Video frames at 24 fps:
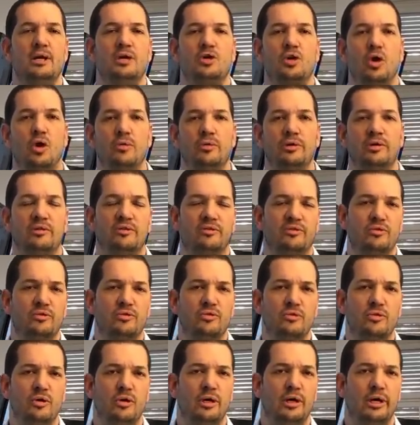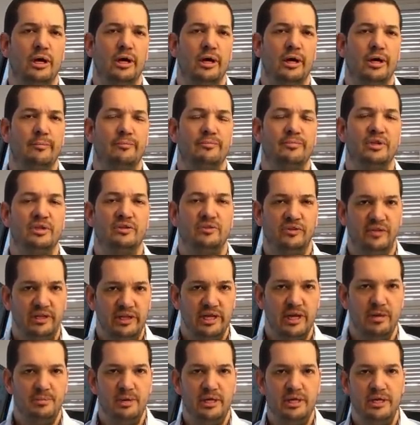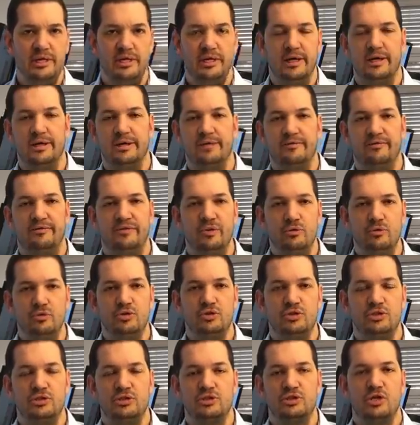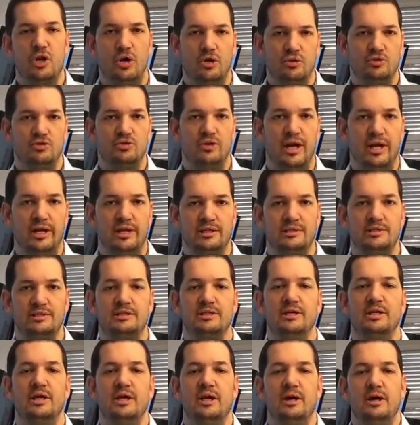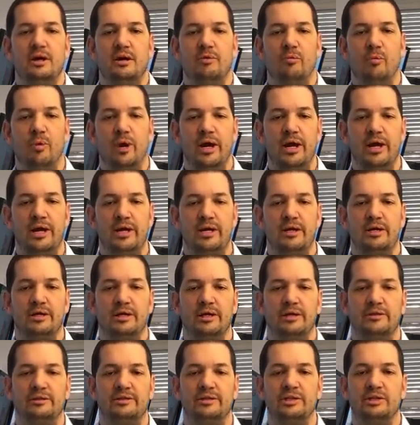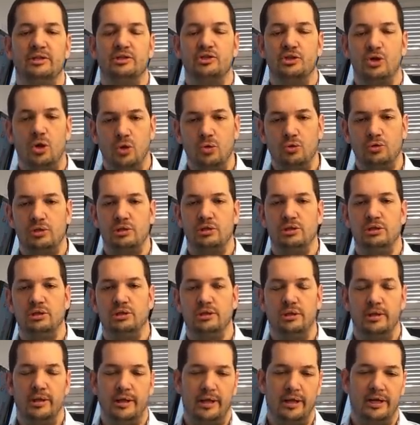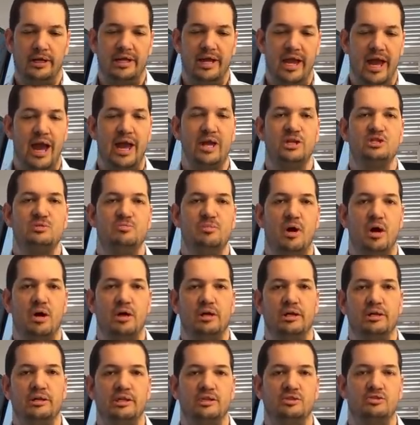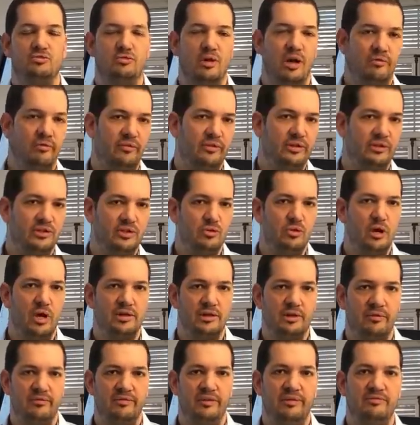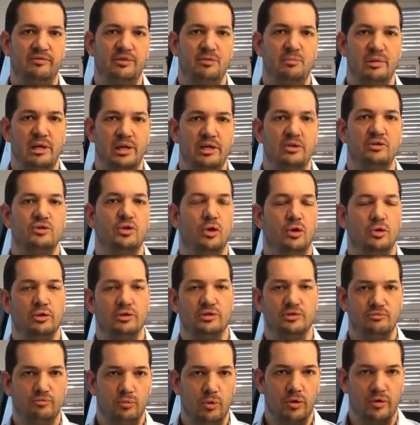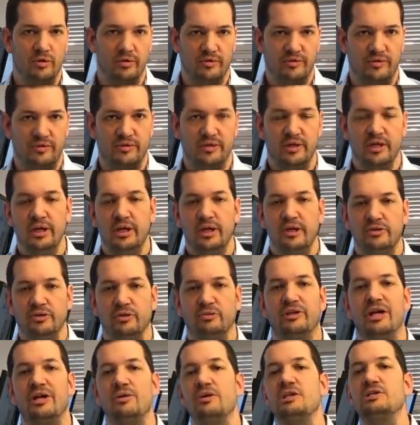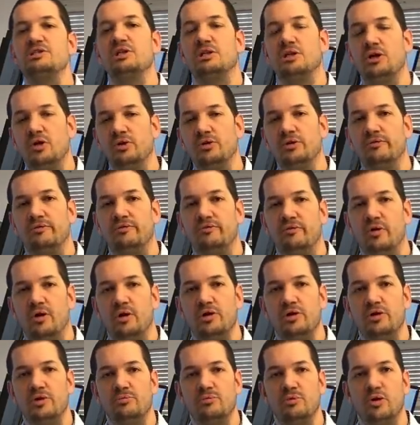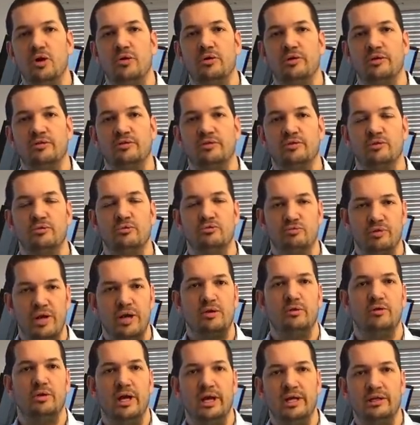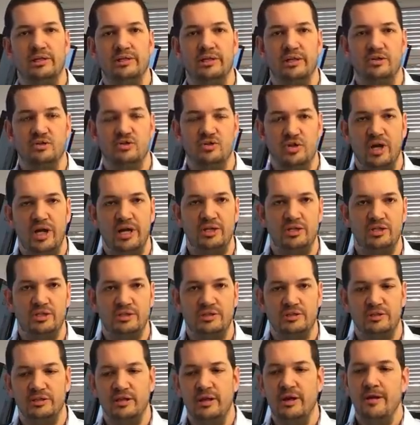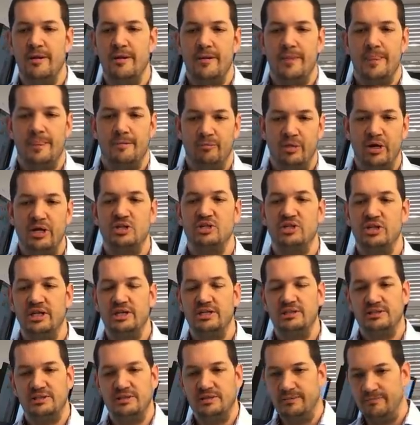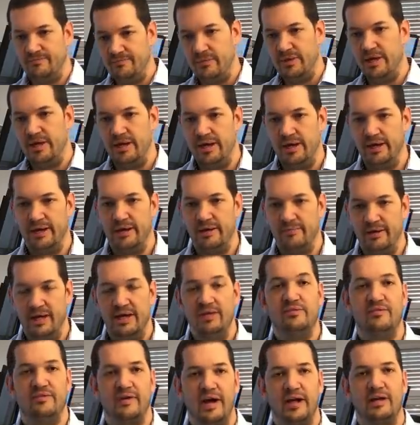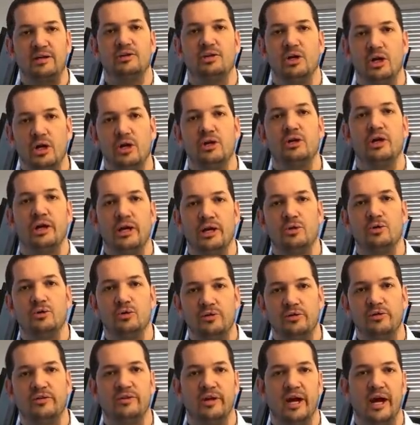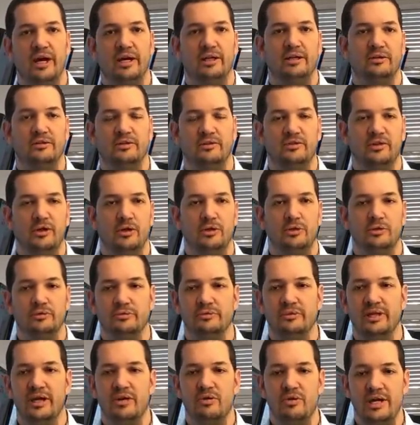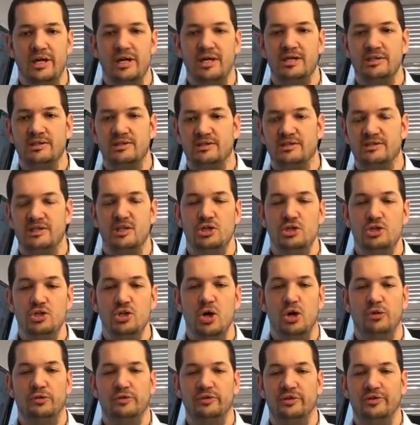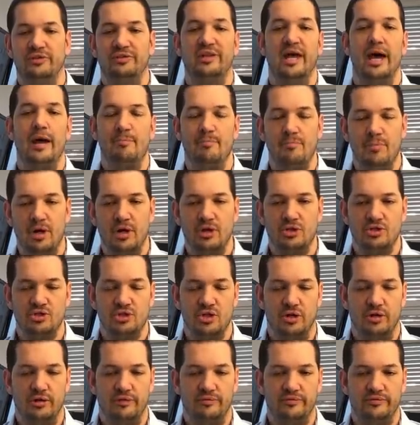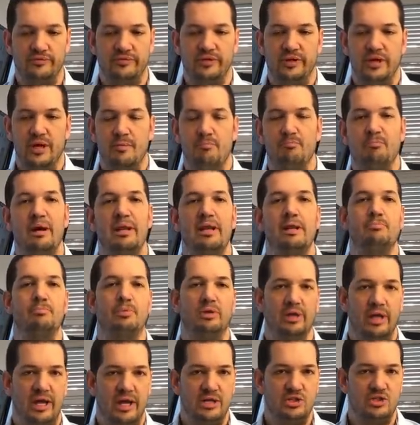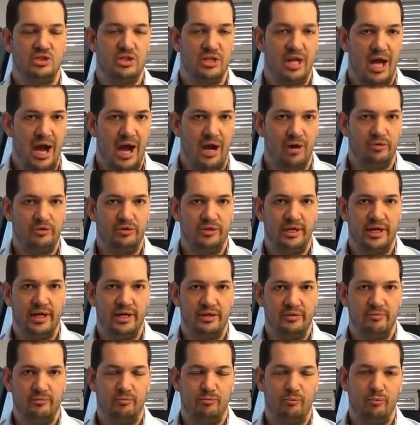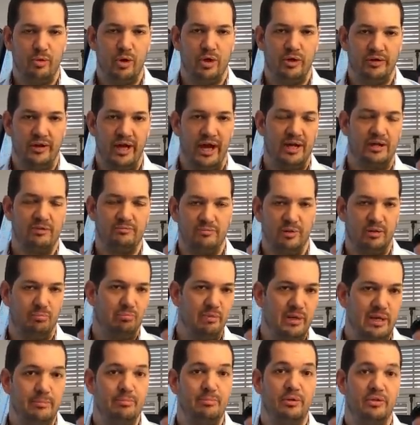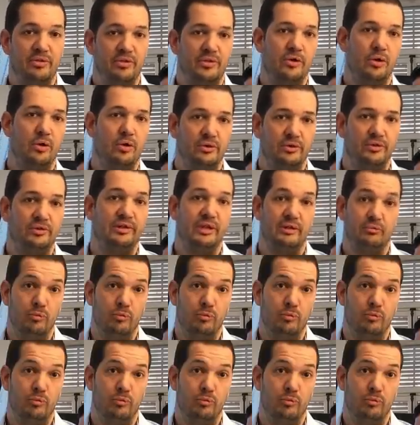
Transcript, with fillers: going through um, the CME futures contracts where the total cash market is roughly $250 million worth. So there is a lot of volume going through regulated exchanges, which is um, in fact a, a good sign. So there is not that much of manipulation out there what, what people thought there